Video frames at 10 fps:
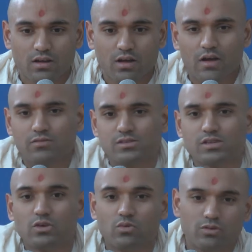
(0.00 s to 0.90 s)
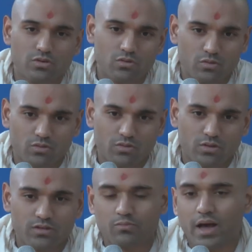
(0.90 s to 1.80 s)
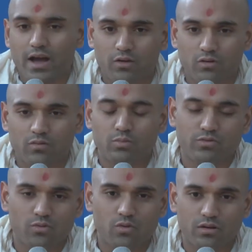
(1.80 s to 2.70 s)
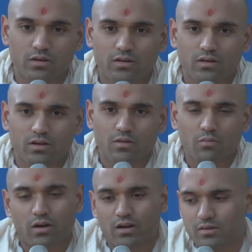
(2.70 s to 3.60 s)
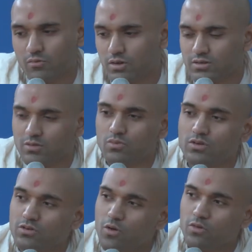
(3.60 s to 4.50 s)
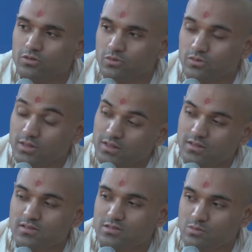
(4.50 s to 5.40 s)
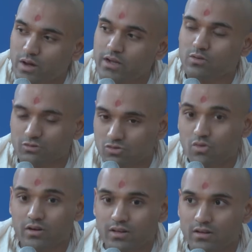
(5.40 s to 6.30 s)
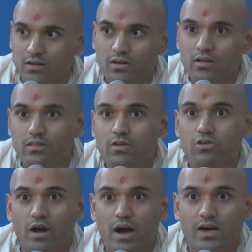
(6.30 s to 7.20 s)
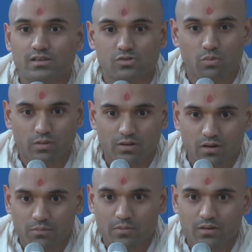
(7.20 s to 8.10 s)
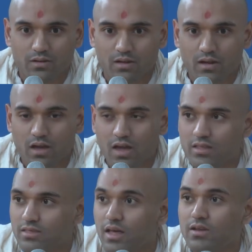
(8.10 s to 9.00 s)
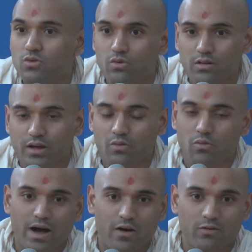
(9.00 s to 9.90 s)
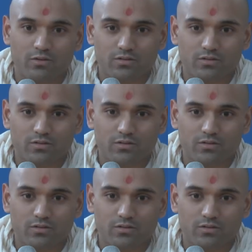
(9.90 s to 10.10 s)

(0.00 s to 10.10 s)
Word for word: Obviously, you knew his background before. But when someone told you that this is Michael Jordan, then your eyes opened up. And then you were like, wow.